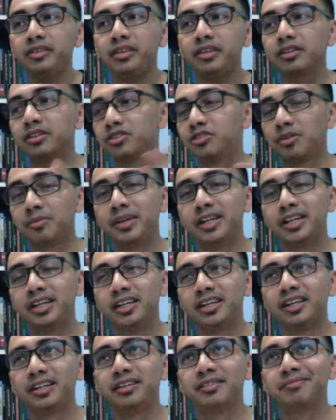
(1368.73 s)
so
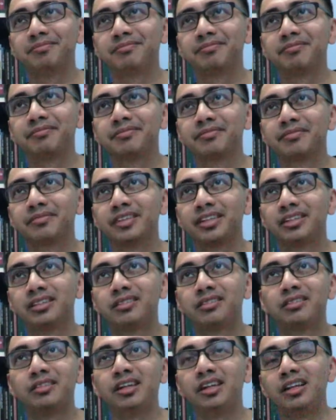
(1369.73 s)
many
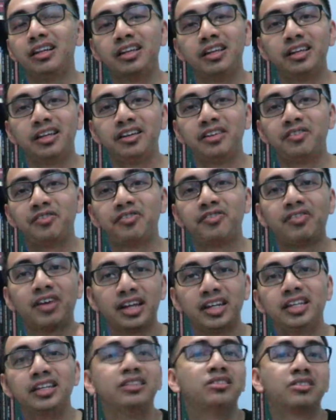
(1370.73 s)
silly,
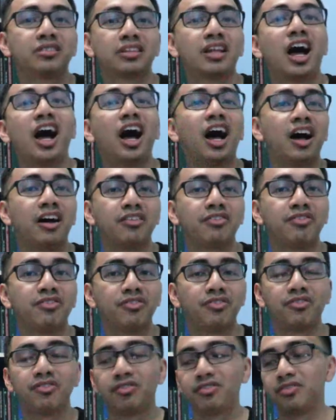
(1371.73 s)
funny stuff
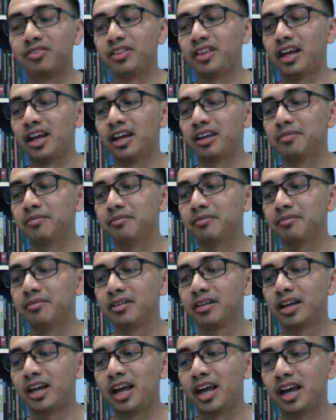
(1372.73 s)
that
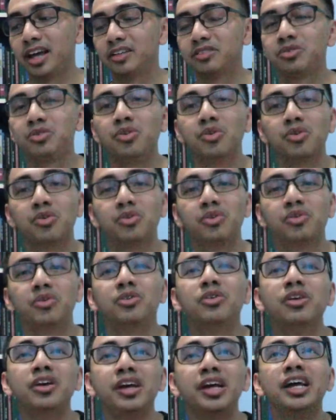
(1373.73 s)
has no
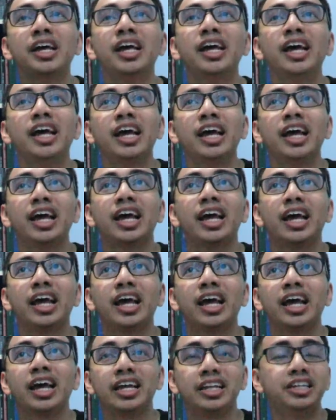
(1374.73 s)

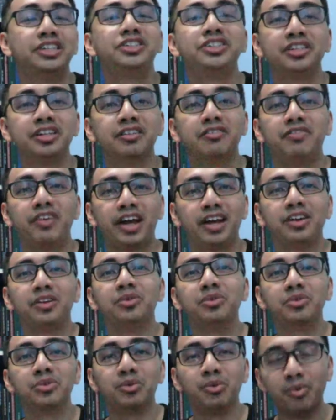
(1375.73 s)
additional
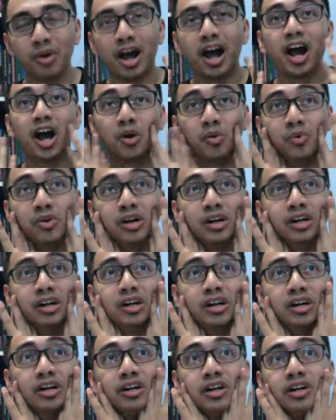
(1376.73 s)
value to
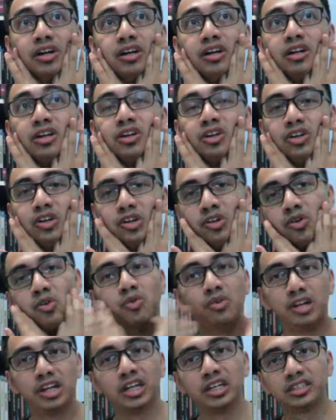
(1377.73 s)
our
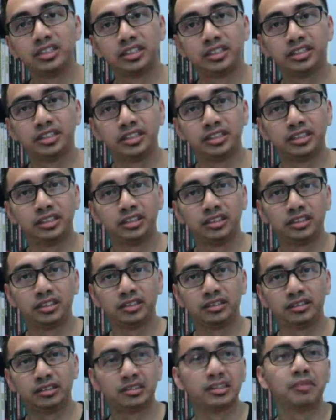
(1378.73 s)
knowledge,
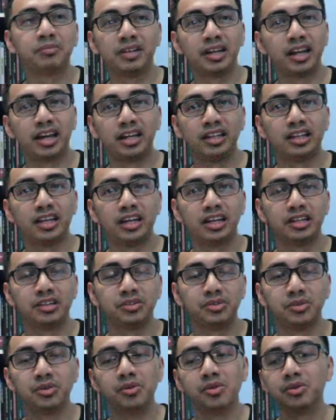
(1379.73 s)
something like
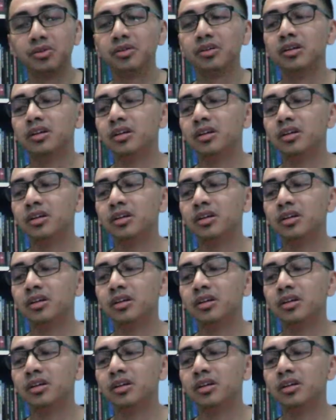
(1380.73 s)
that, you know.